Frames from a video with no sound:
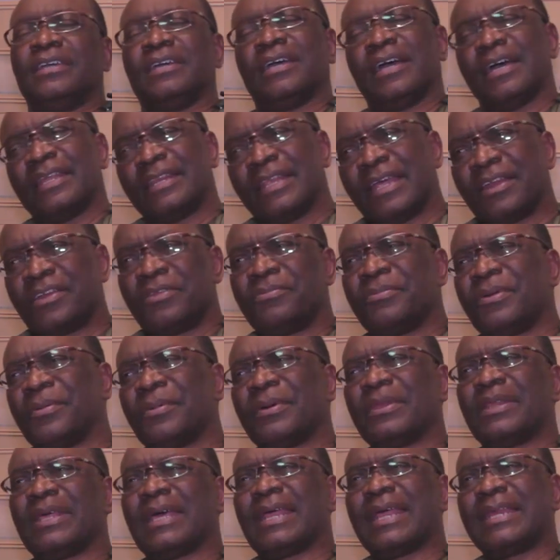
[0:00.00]
And I
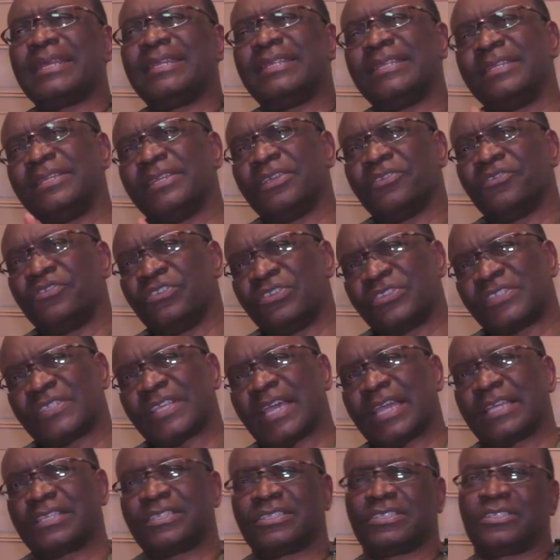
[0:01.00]
remember that I did a
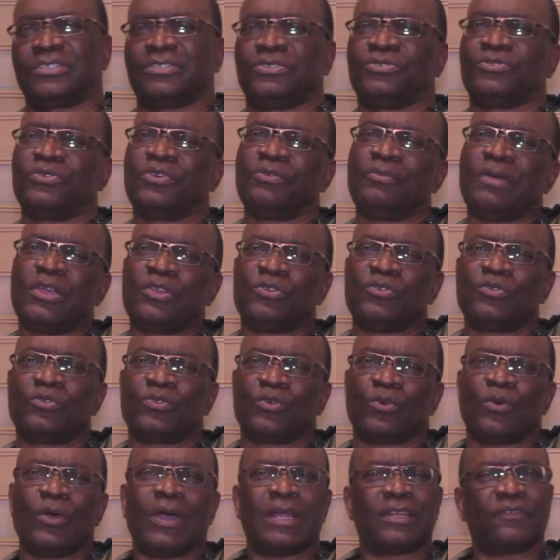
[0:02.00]
research during my
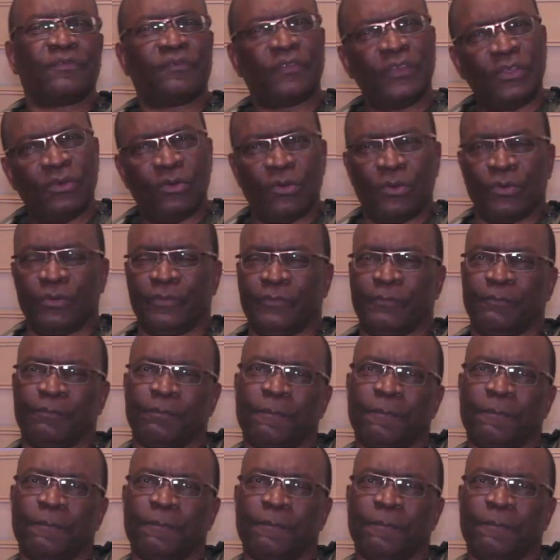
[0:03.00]
youth corps at Firo.